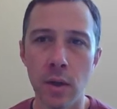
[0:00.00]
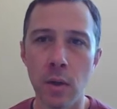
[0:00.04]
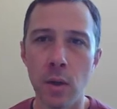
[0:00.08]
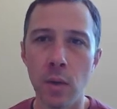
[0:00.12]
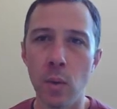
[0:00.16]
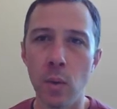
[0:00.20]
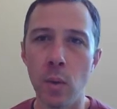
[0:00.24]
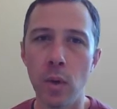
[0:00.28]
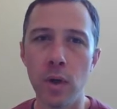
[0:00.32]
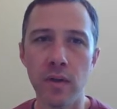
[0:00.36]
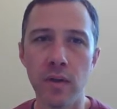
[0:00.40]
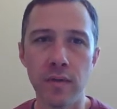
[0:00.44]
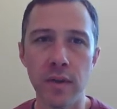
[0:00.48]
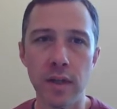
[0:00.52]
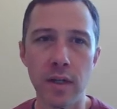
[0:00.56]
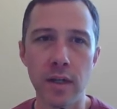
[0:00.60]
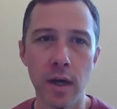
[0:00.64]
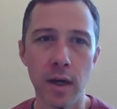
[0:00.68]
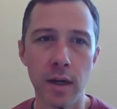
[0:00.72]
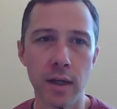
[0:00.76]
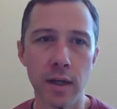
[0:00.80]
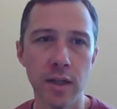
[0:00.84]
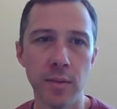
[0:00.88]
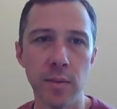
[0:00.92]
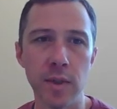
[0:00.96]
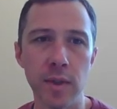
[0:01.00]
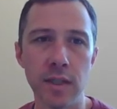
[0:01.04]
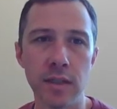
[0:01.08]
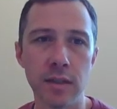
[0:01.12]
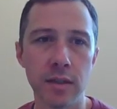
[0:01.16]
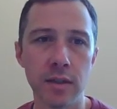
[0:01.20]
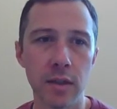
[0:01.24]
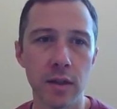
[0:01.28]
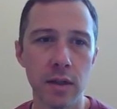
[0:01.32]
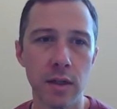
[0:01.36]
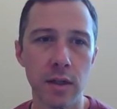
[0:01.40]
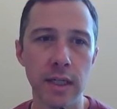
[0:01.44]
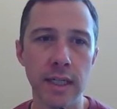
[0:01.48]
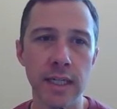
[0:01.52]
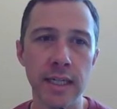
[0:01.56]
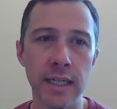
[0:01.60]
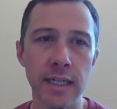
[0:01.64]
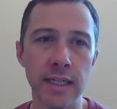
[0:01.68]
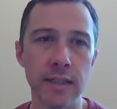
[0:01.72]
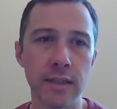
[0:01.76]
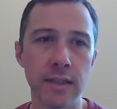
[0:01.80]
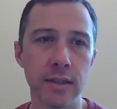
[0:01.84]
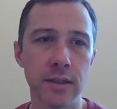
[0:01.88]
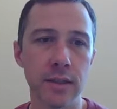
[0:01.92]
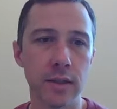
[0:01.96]
One of the documents
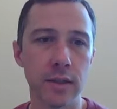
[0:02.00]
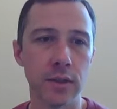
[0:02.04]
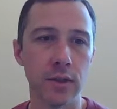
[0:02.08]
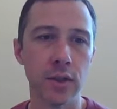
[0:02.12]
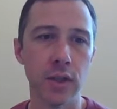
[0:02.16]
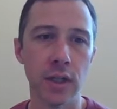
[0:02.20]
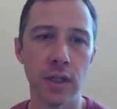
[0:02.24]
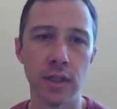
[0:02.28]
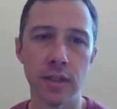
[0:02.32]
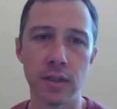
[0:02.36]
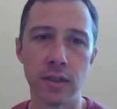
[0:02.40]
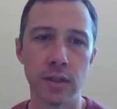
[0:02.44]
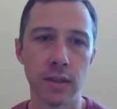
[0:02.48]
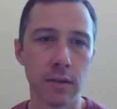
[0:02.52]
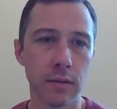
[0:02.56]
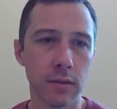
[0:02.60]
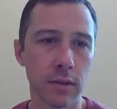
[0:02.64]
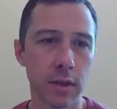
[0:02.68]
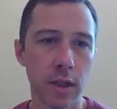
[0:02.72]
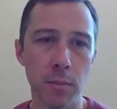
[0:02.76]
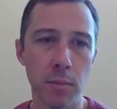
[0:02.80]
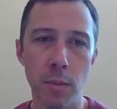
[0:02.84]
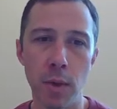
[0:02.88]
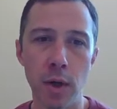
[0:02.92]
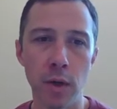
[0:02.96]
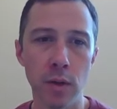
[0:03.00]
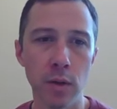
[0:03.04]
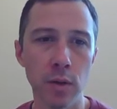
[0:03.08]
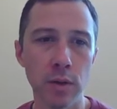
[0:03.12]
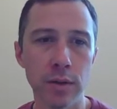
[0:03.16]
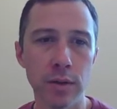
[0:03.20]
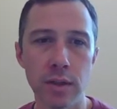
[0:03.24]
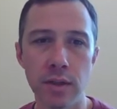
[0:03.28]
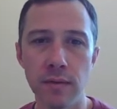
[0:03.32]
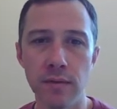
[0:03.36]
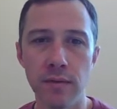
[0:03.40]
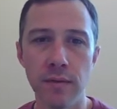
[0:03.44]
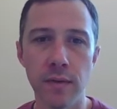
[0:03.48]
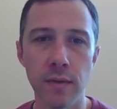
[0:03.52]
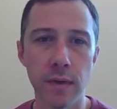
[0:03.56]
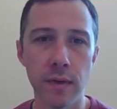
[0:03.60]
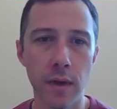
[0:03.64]
is just composed of